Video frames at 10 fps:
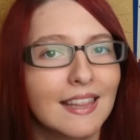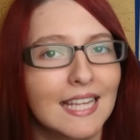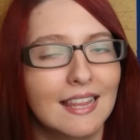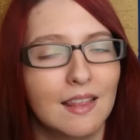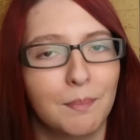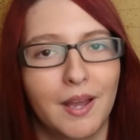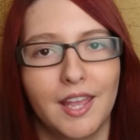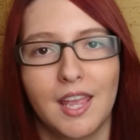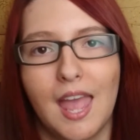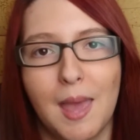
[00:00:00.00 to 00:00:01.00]
This is
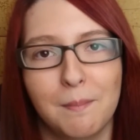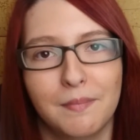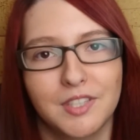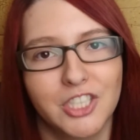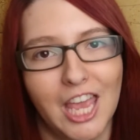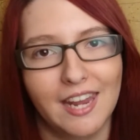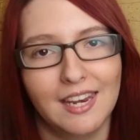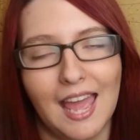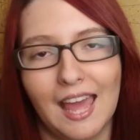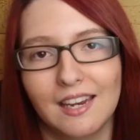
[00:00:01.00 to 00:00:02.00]
by M. Chen
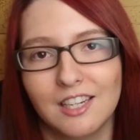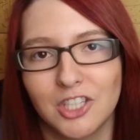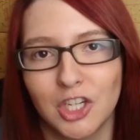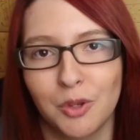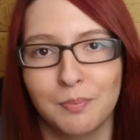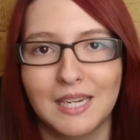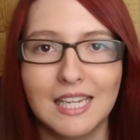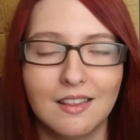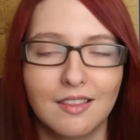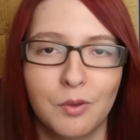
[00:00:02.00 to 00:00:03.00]
and Joe
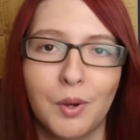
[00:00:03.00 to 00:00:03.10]
Benitez,